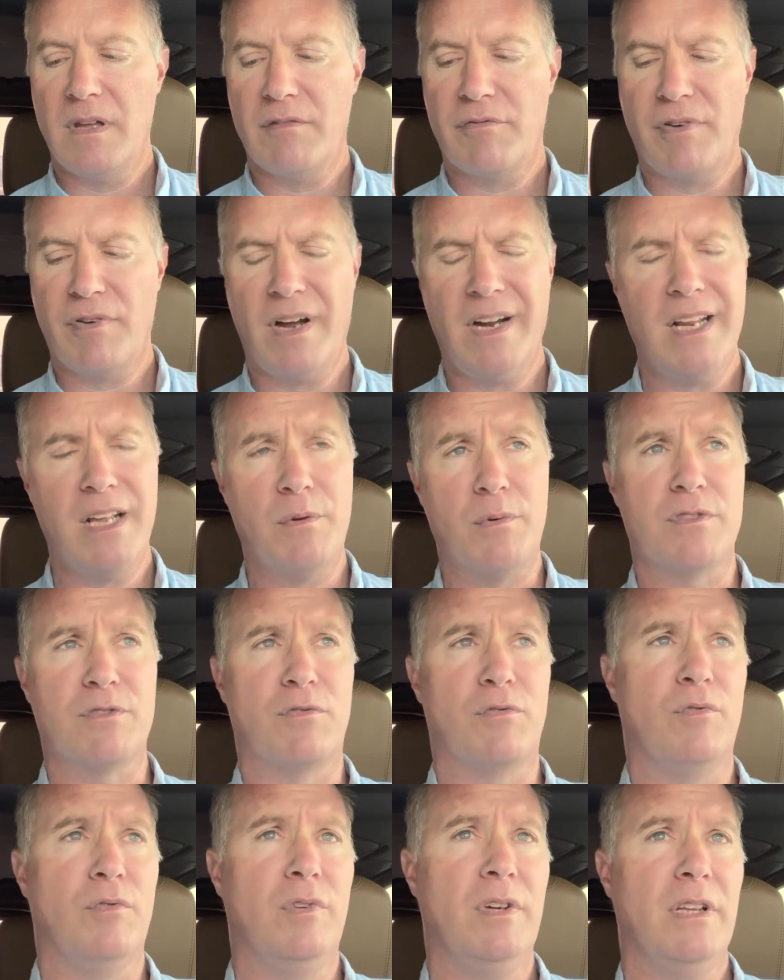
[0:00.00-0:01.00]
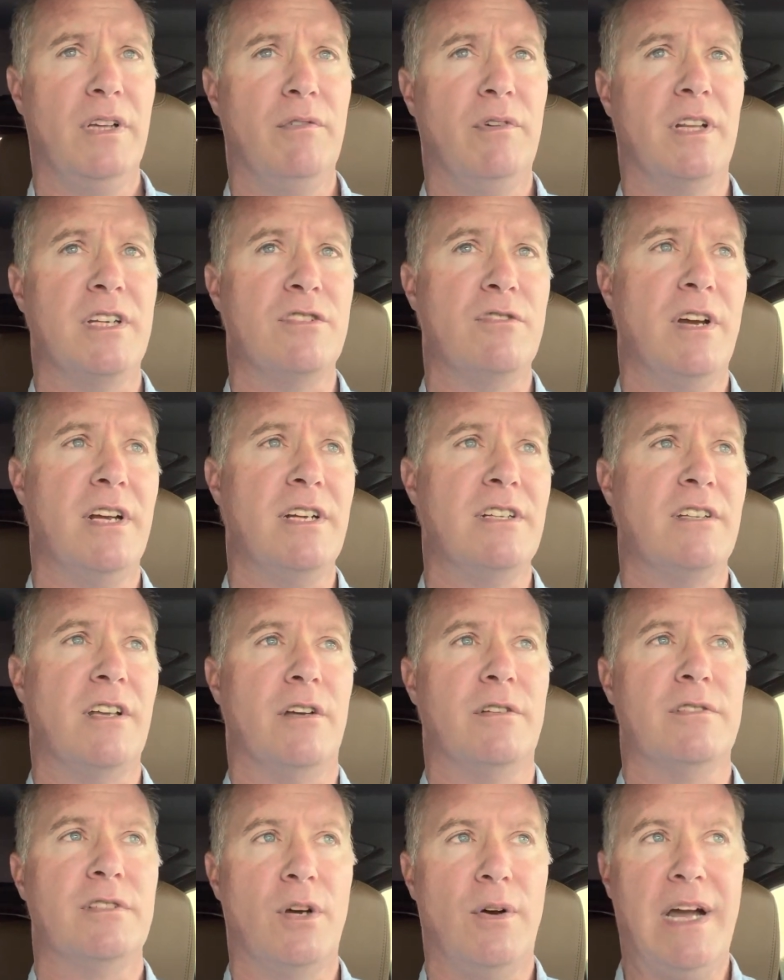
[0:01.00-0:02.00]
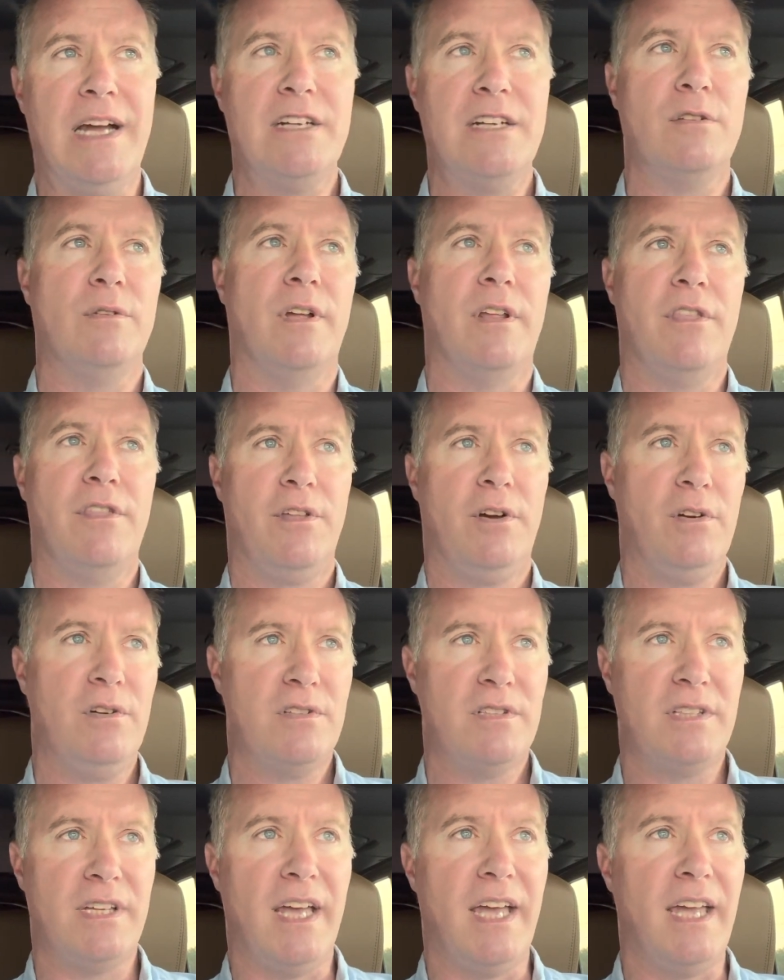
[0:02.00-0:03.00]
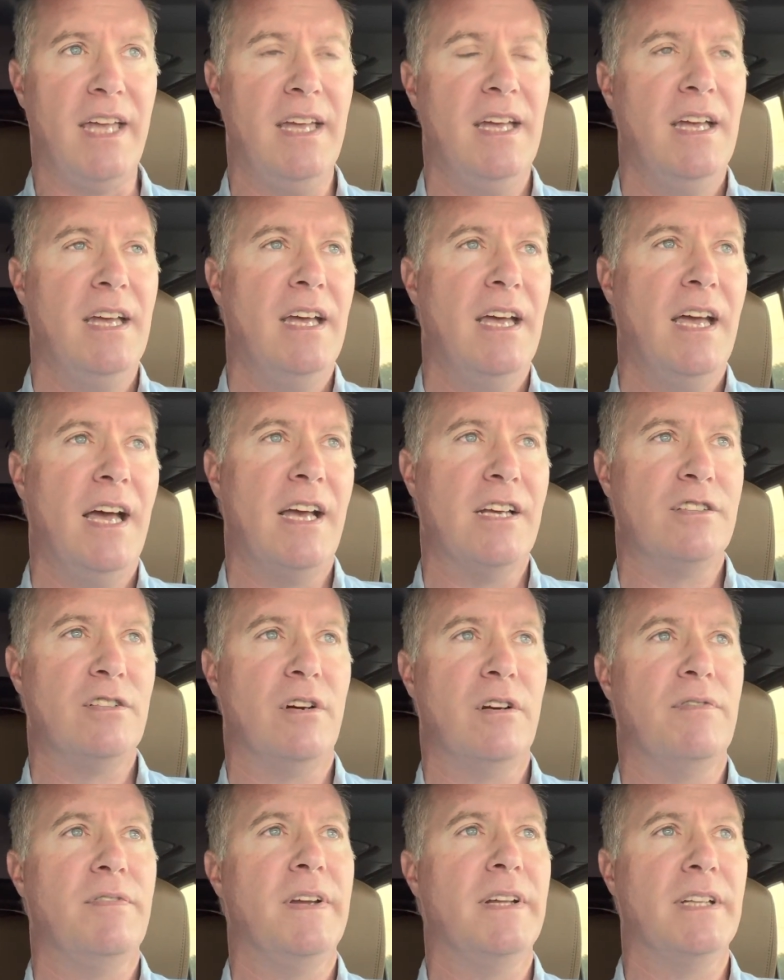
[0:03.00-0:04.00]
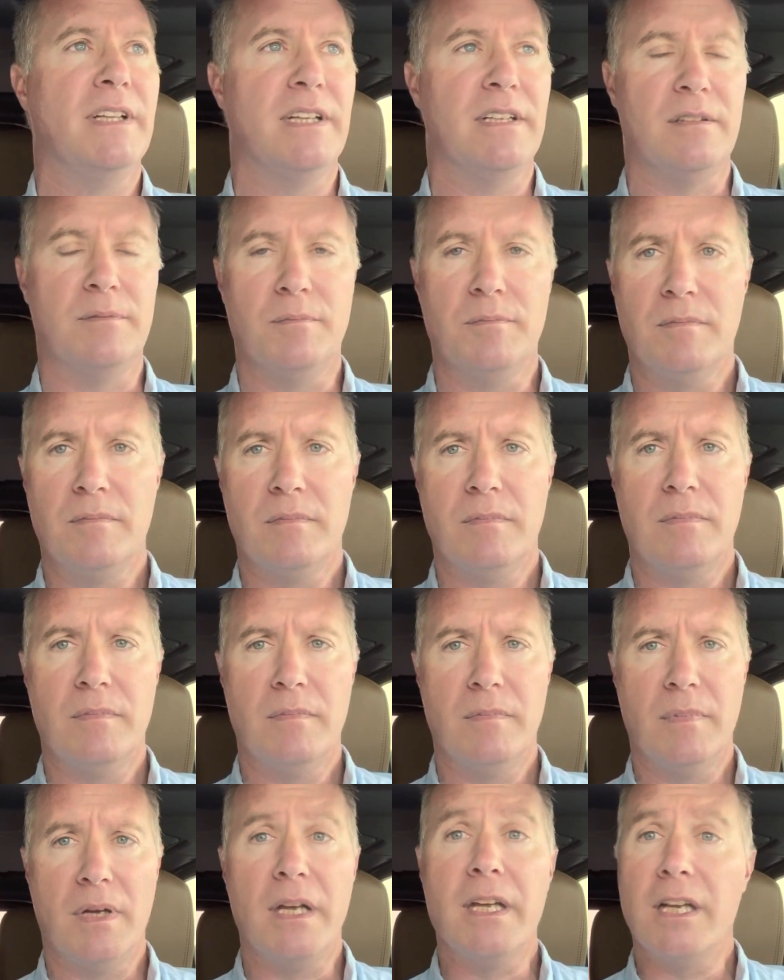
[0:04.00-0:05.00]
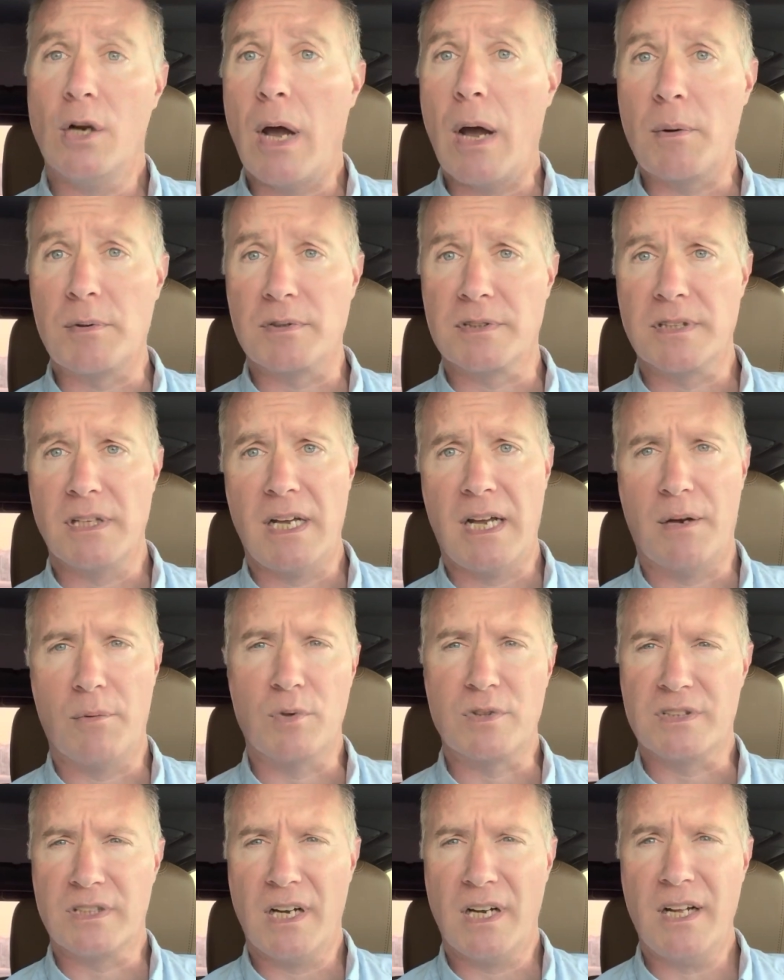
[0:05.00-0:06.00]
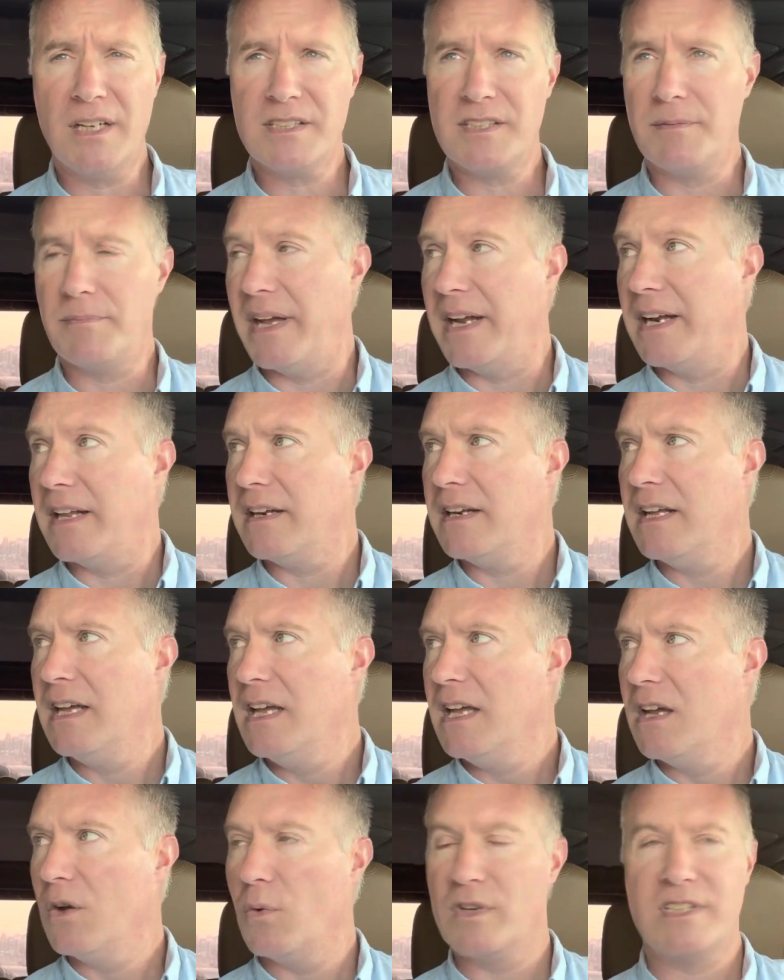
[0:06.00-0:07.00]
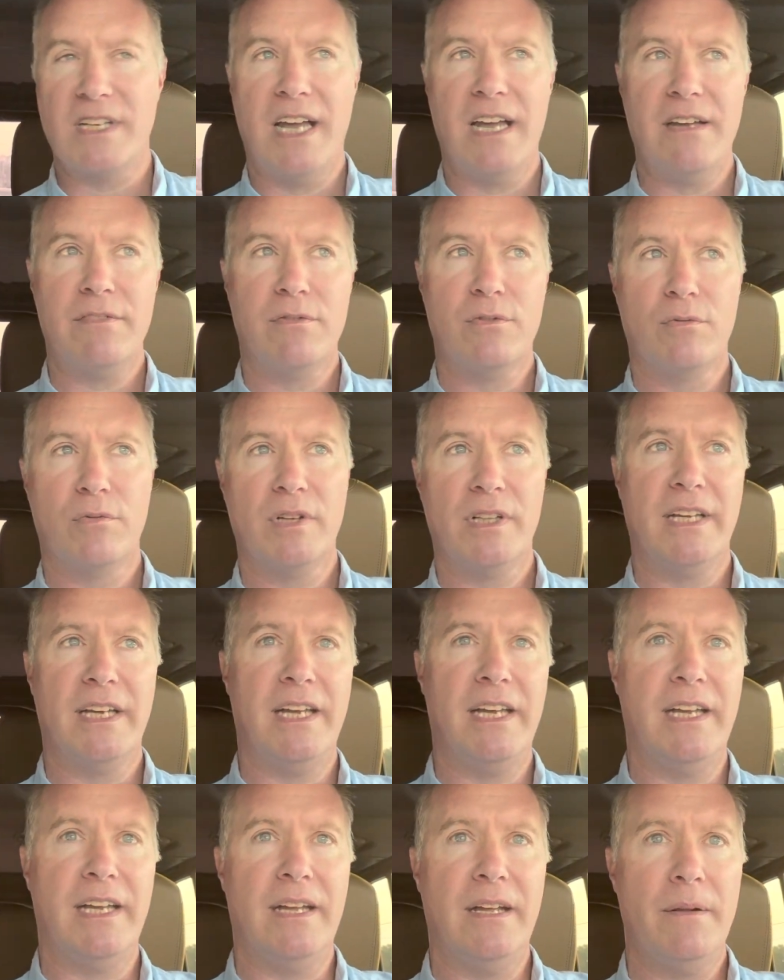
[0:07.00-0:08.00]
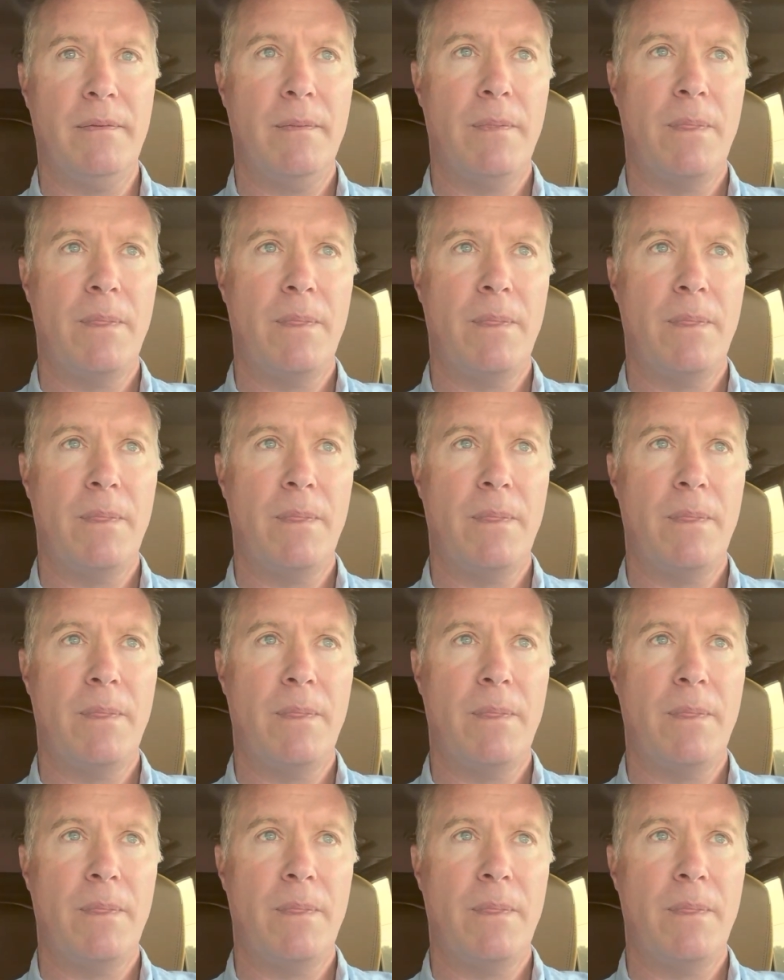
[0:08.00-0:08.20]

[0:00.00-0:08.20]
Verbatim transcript: Friday was really really strange though. So actually Thursday, I started feeling, you know, I was I was constipated, which I haven't really.